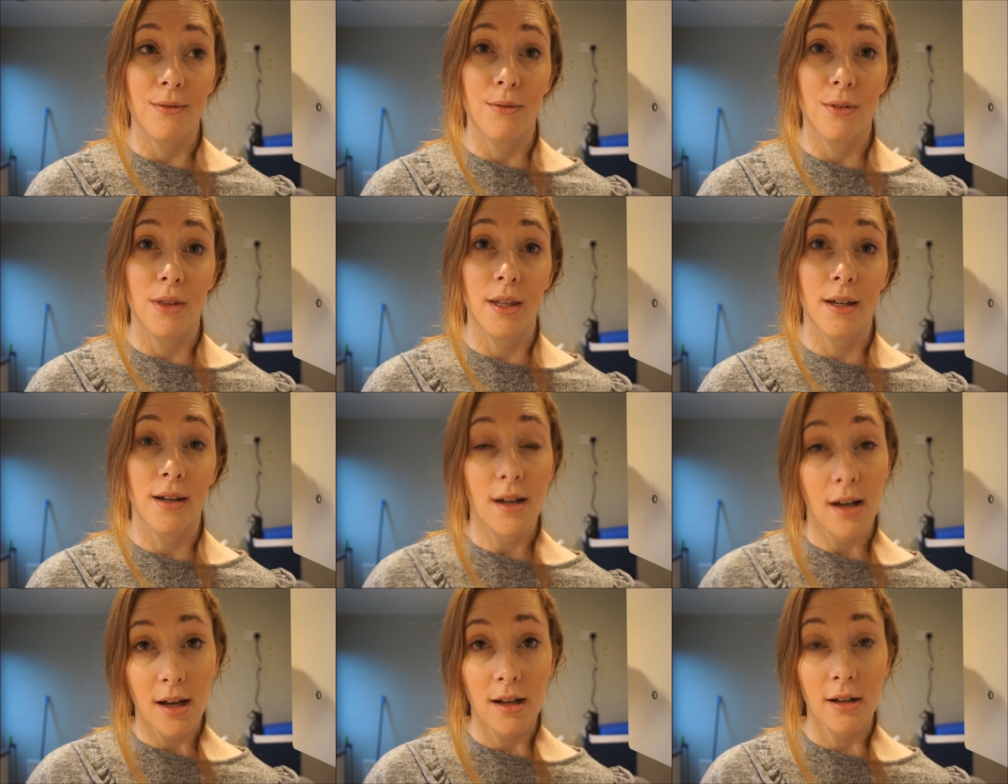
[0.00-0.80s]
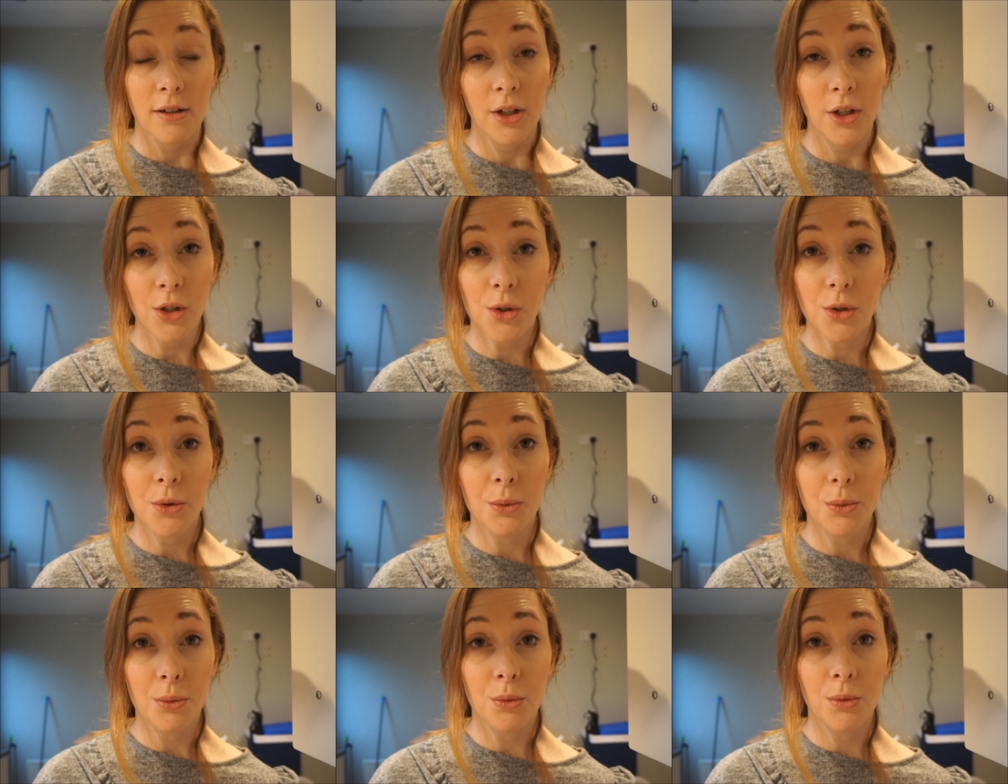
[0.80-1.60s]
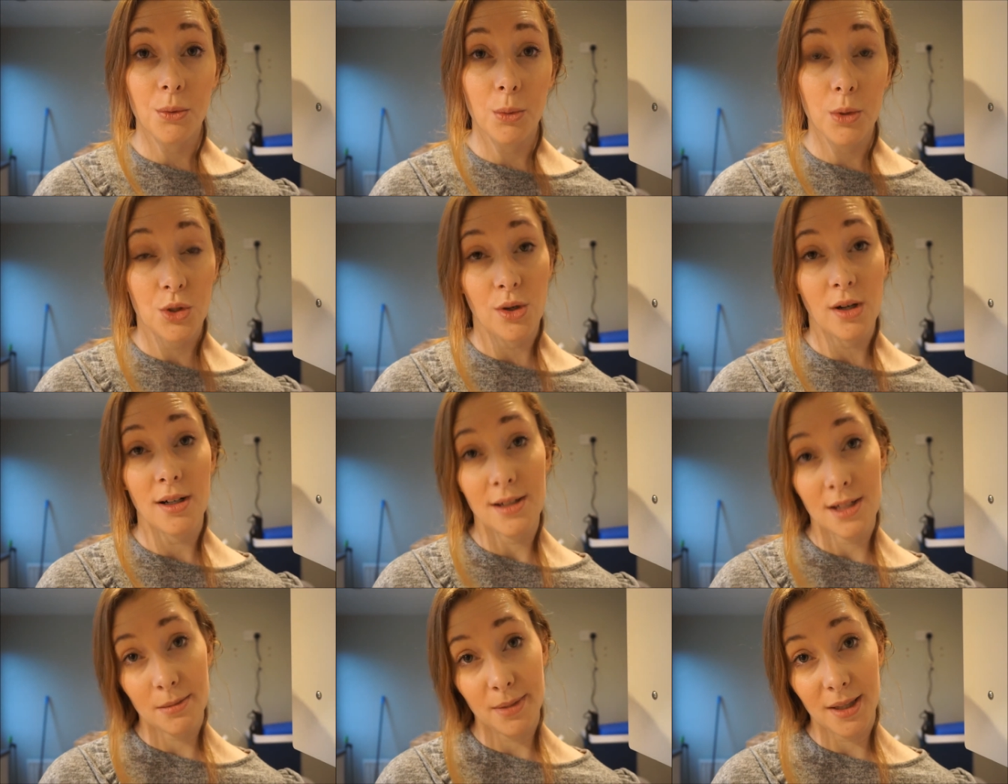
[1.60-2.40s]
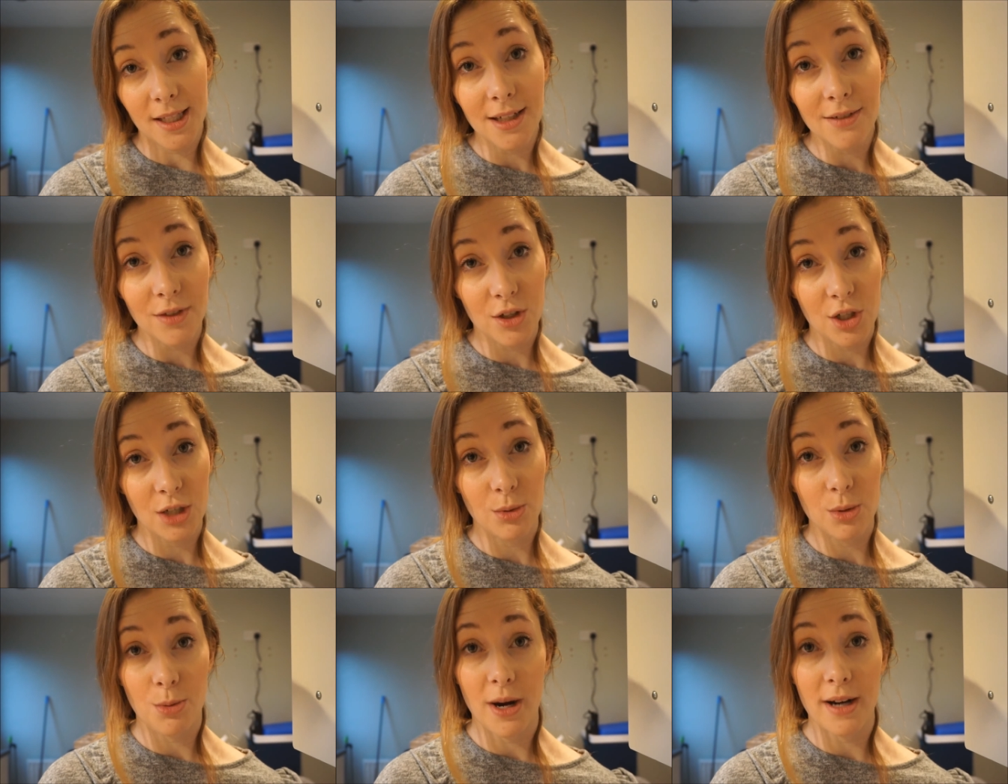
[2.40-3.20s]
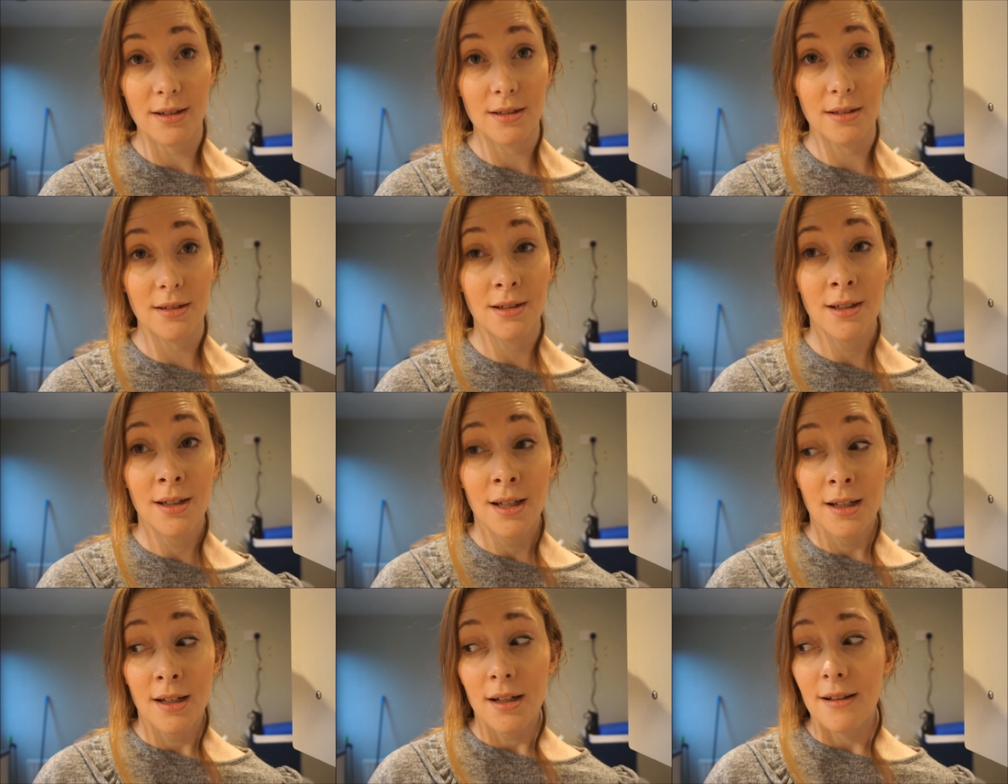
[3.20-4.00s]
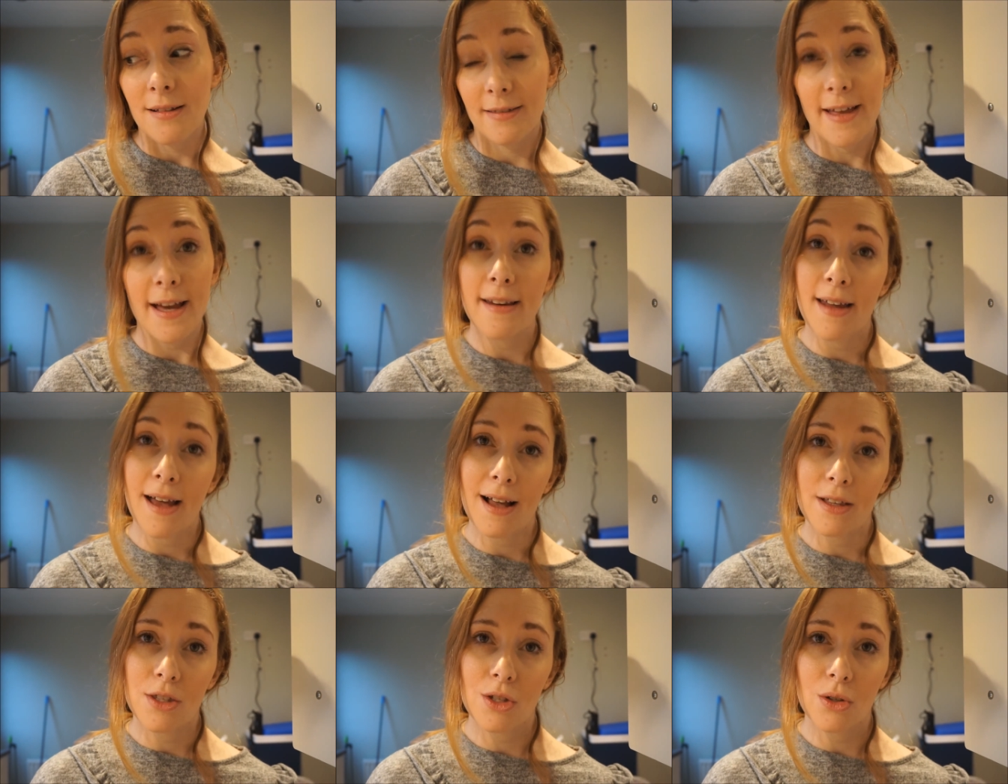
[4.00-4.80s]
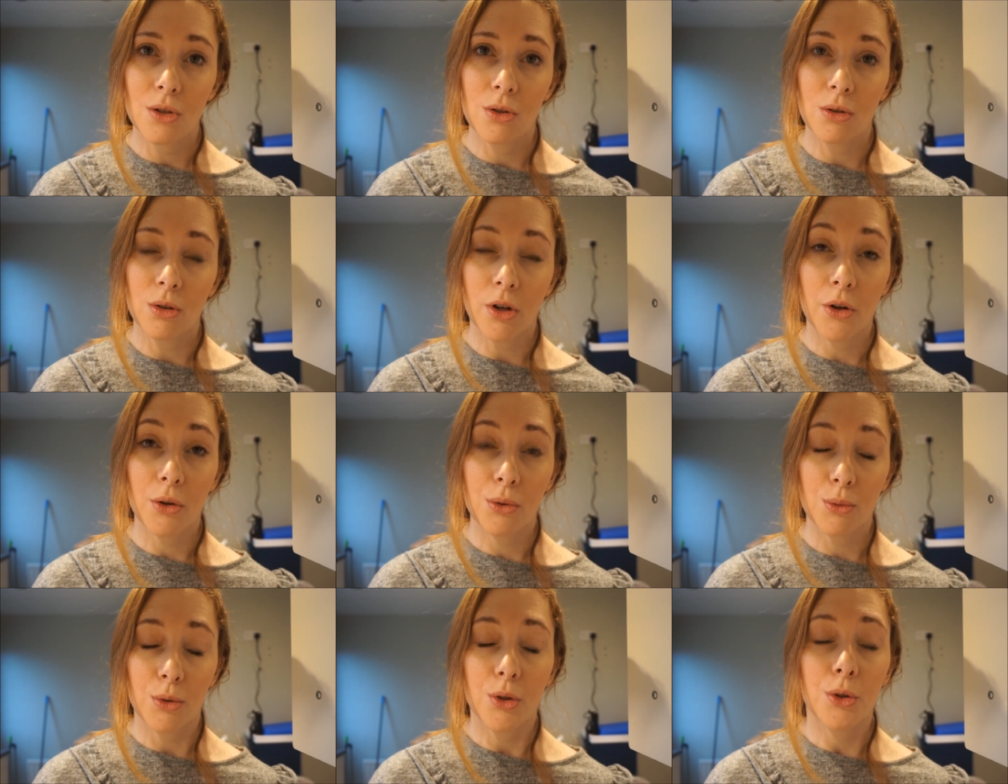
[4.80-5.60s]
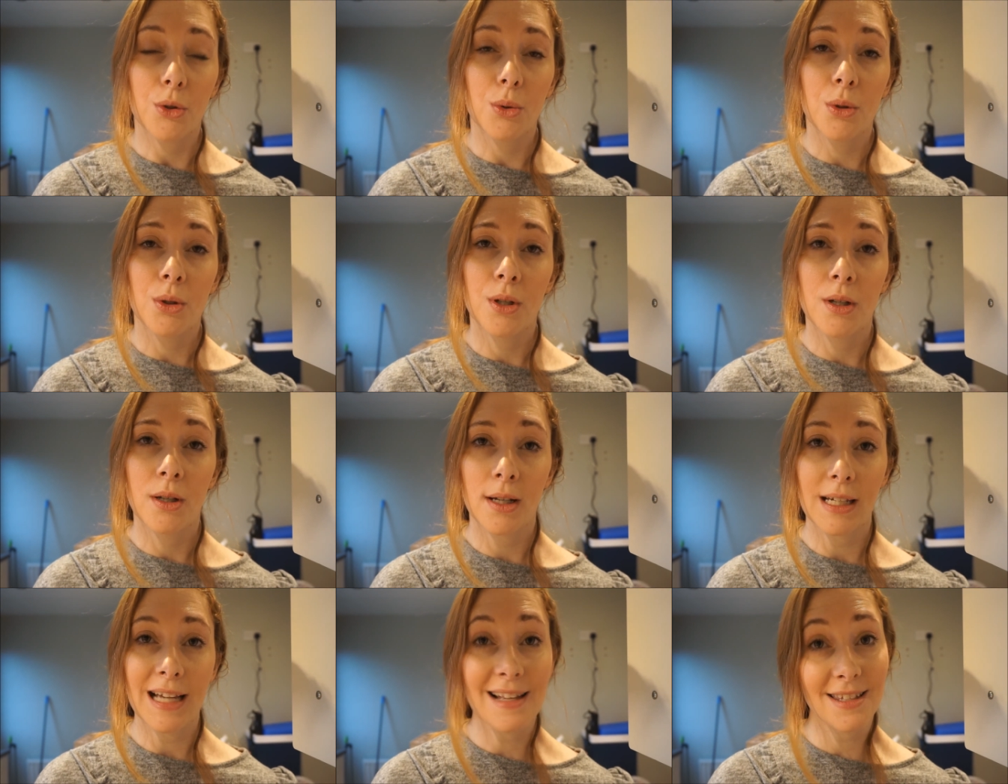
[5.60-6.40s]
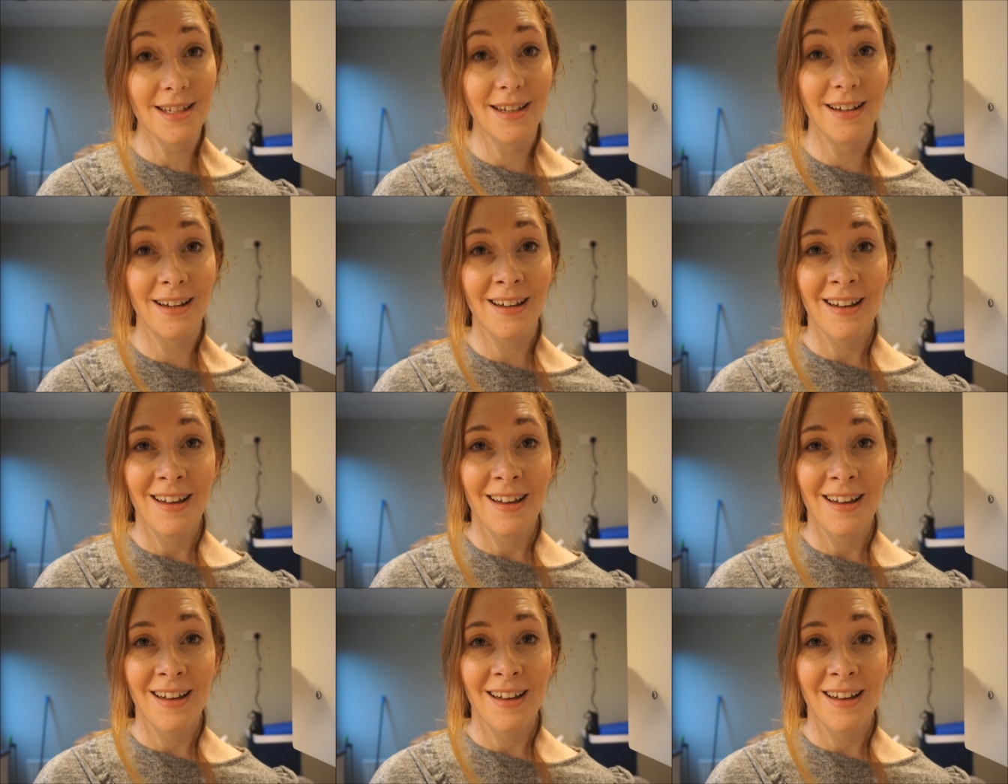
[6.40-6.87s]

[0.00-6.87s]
the girl who was struggling to believe that she was pregnant then had to go through getting